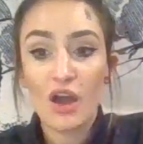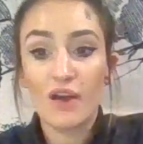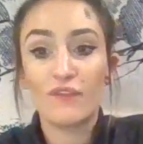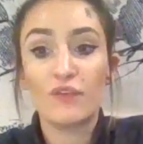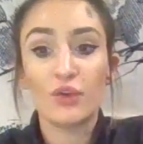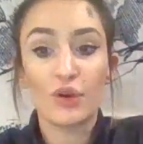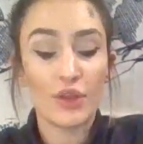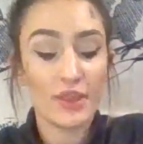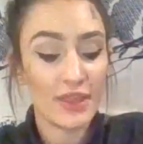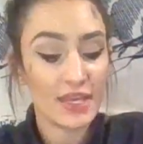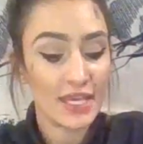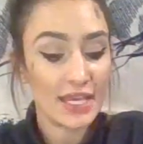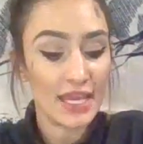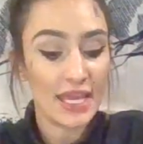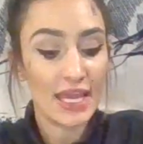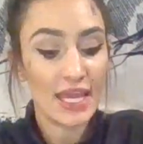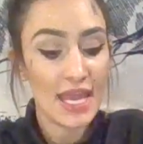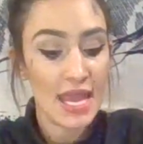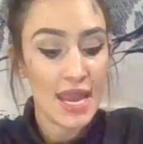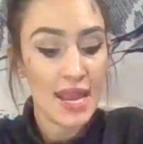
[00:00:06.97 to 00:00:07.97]
for the
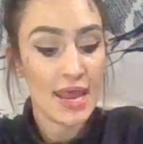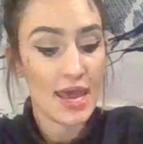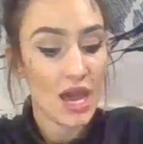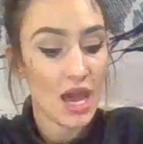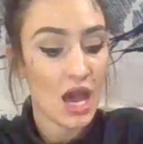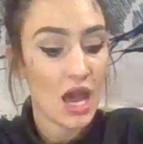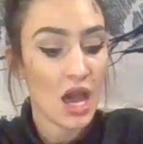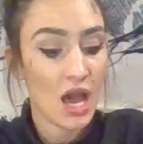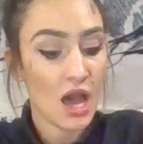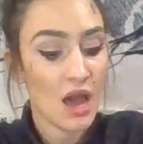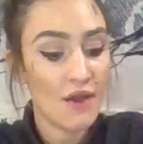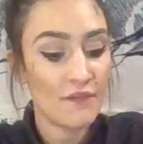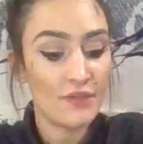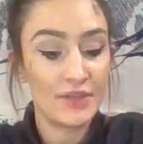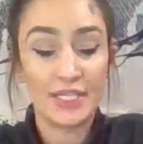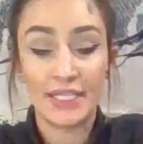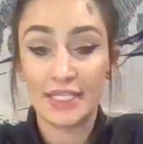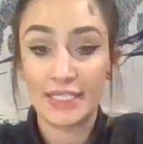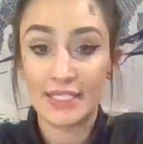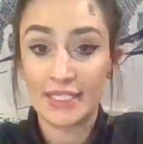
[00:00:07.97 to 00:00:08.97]
end of
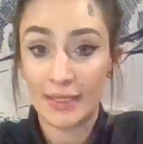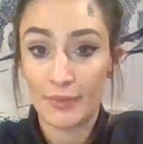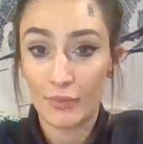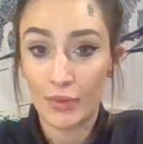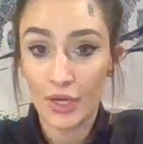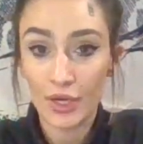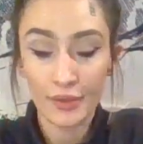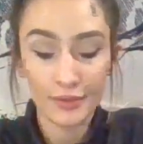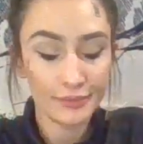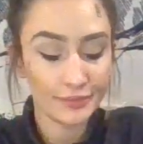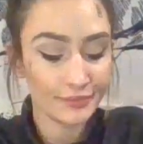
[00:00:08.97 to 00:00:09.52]
December.